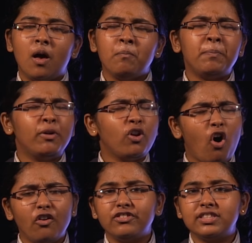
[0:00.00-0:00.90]
people
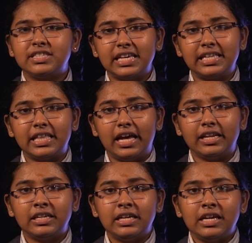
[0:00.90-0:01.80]
often say
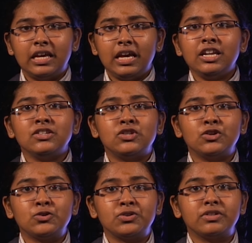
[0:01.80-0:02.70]
that it is
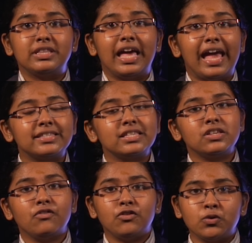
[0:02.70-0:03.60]
due to the
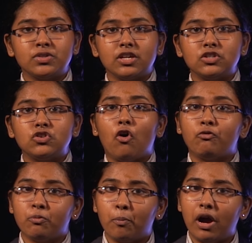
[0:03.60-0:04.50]
excessive usage of
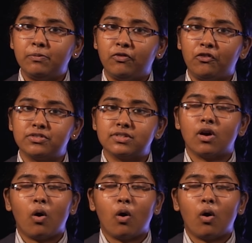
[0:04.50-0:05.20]
mobile phones